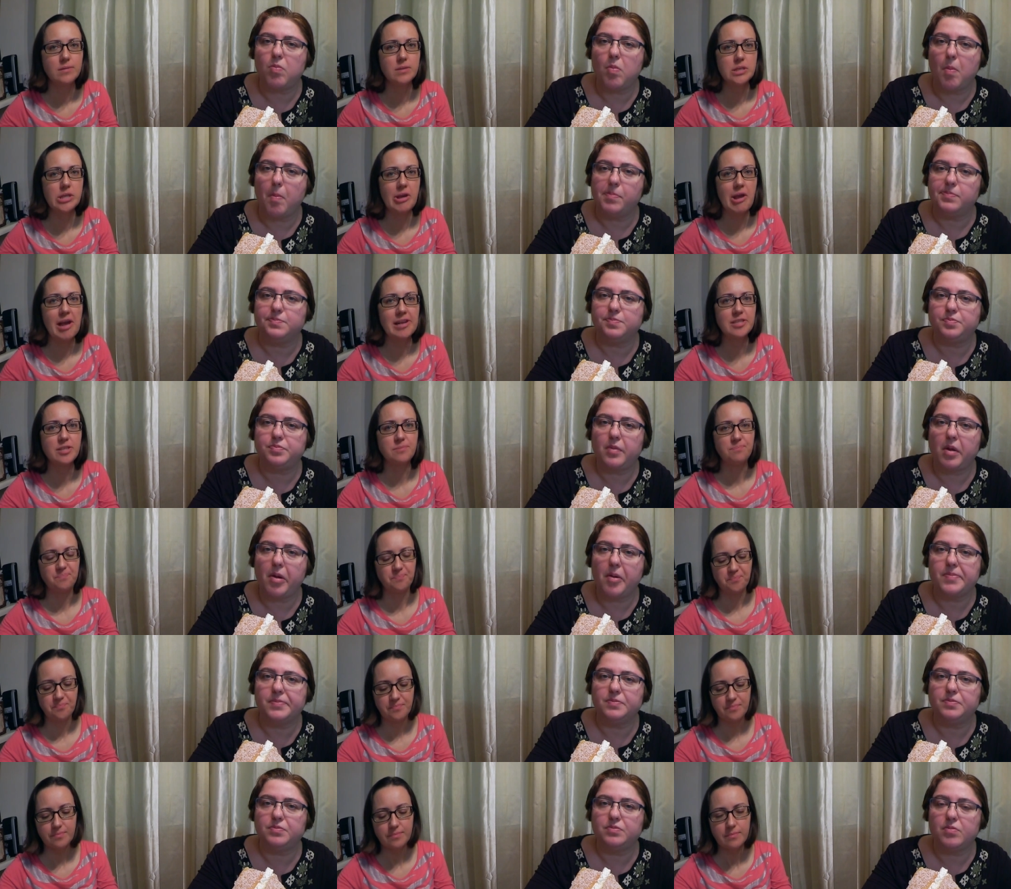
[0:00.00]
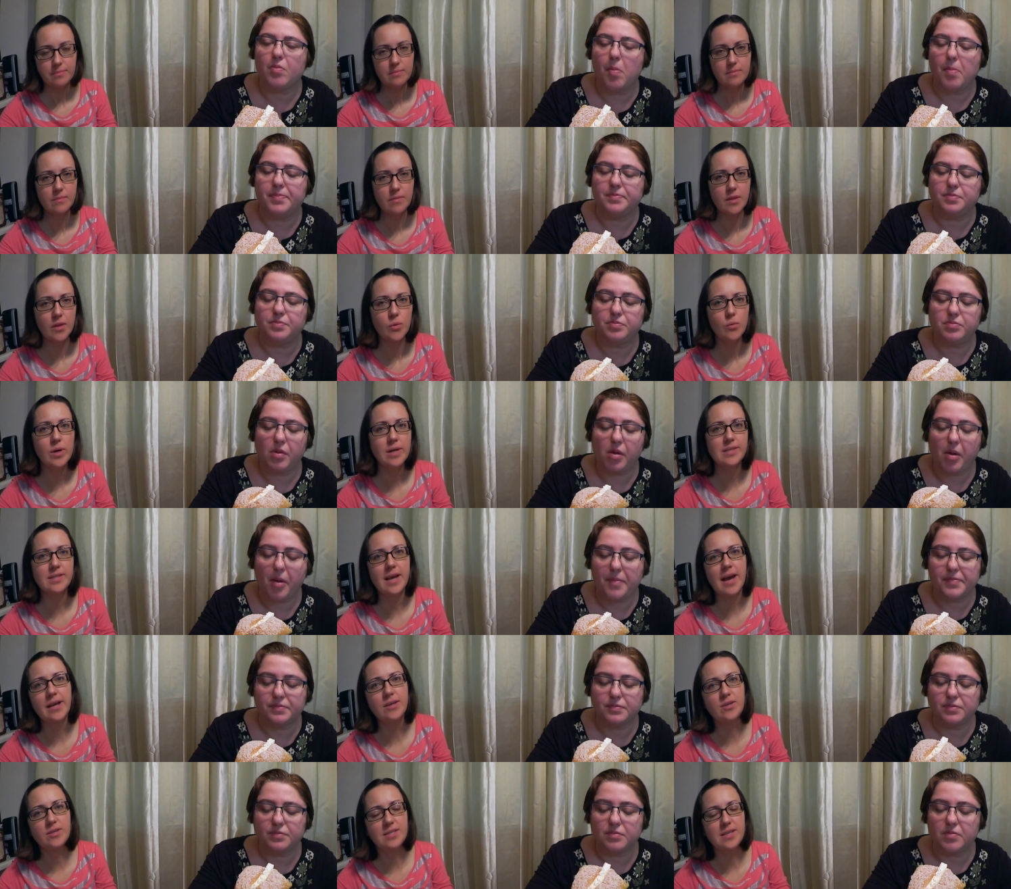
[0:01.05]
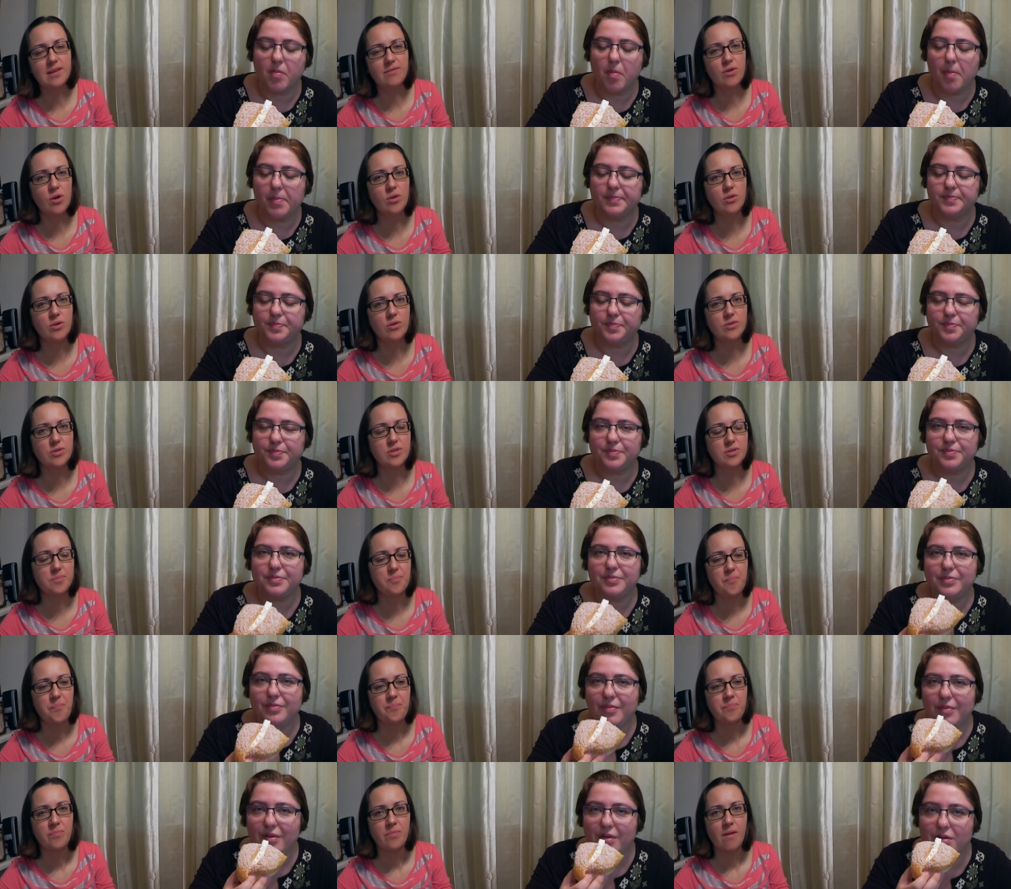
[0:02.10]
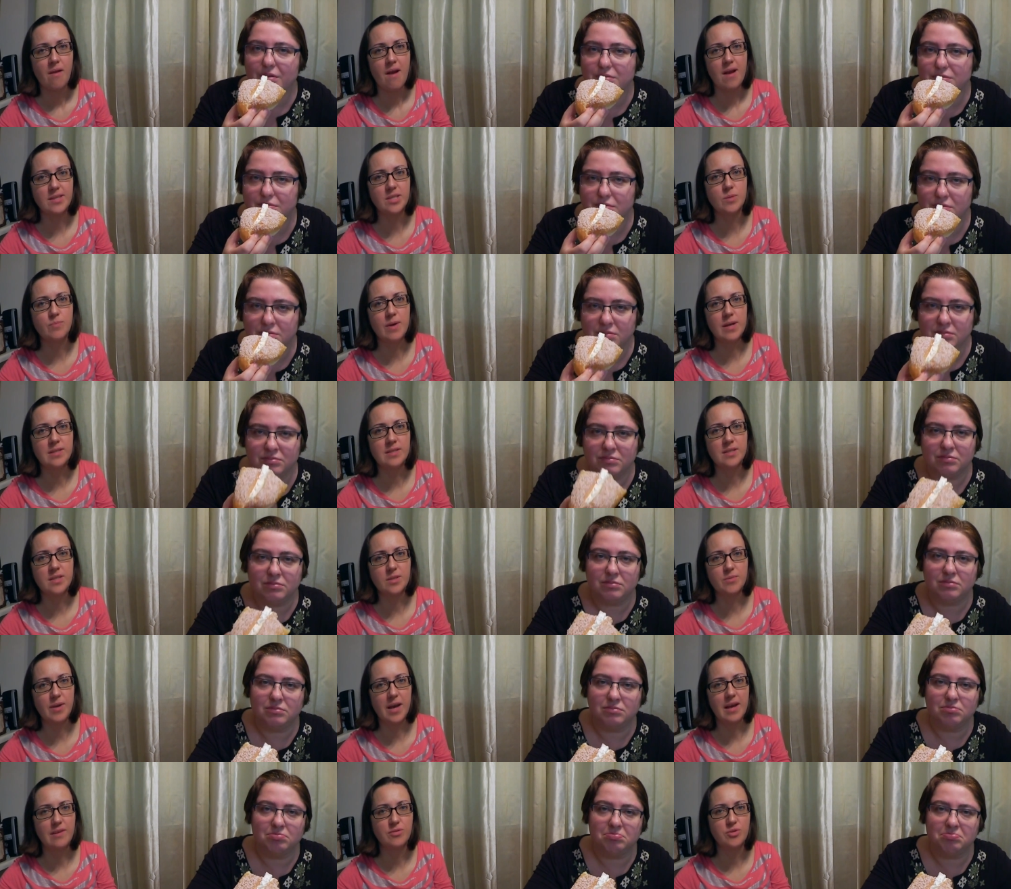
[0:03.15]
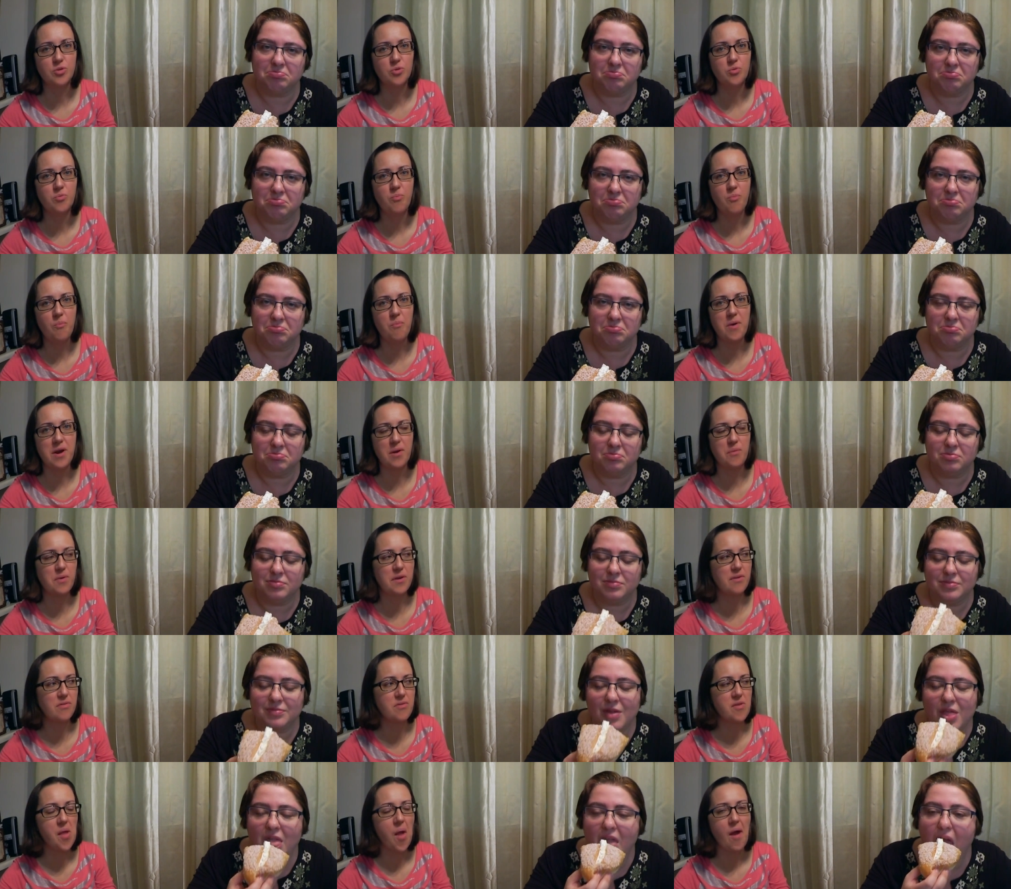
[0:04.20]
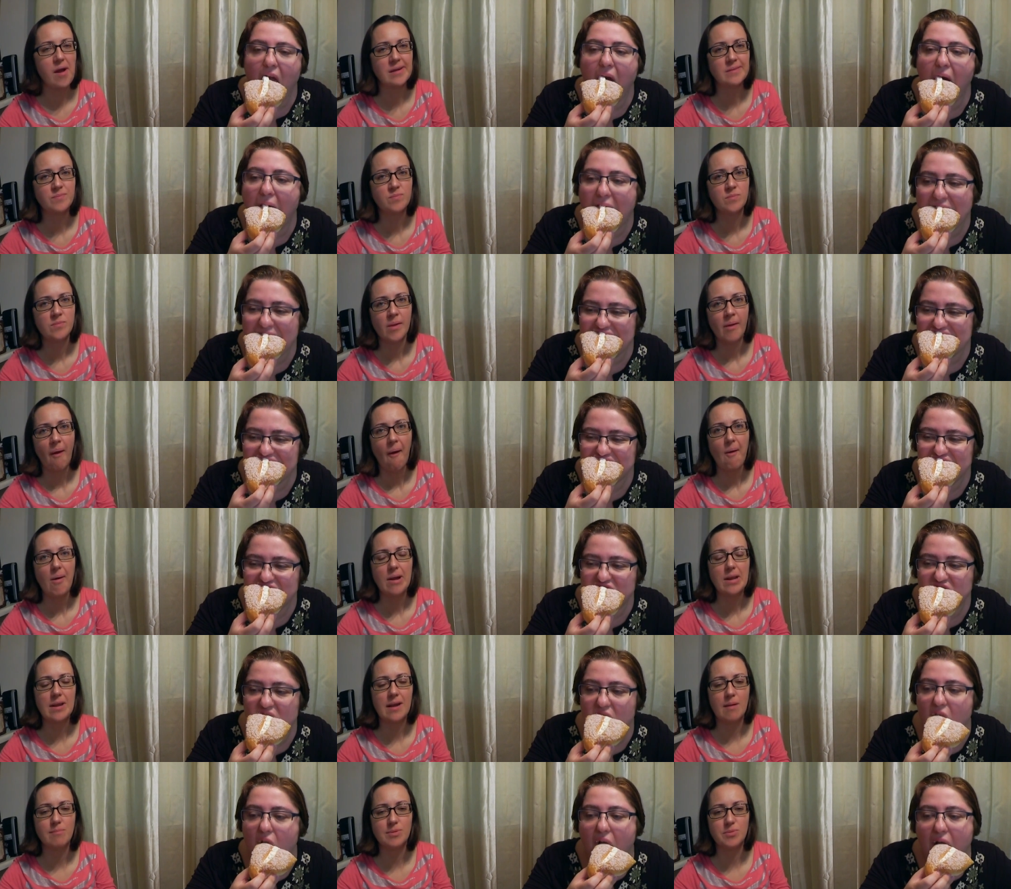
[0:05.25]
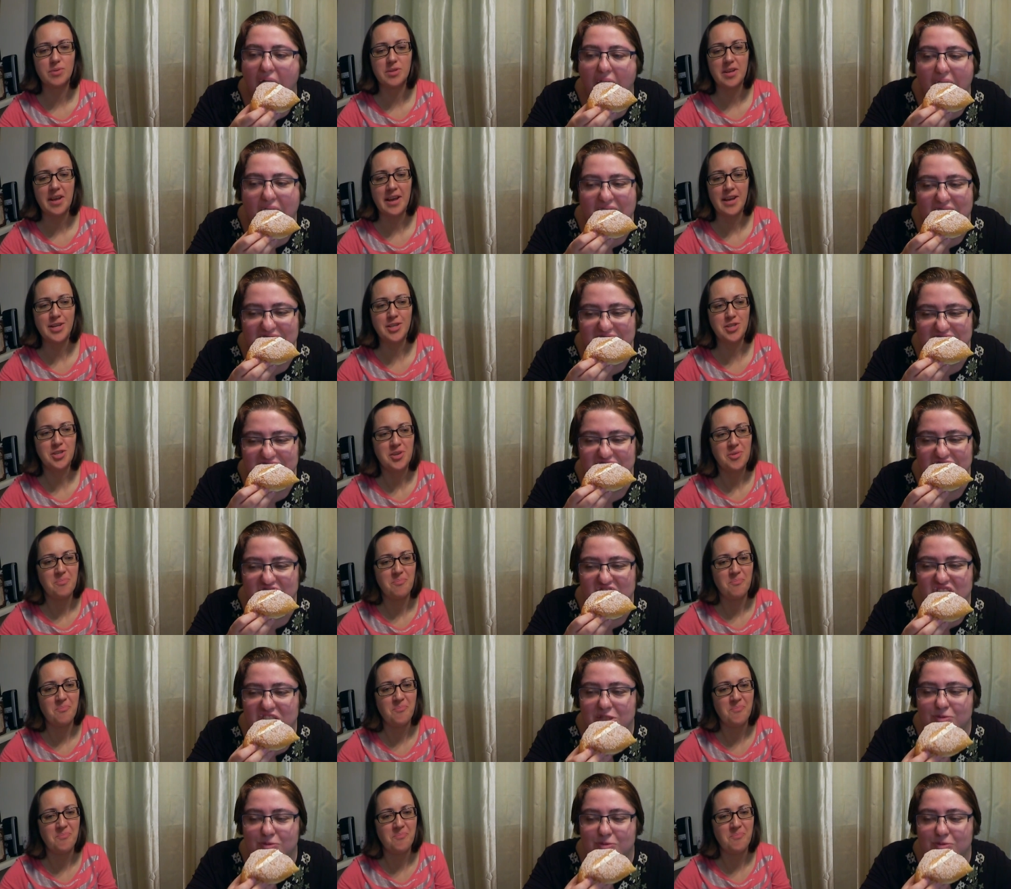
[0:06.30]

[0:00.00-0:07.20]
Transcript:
Speaker 1: So yes, whereas adults have all those expenses we have to bear with, it comes with age.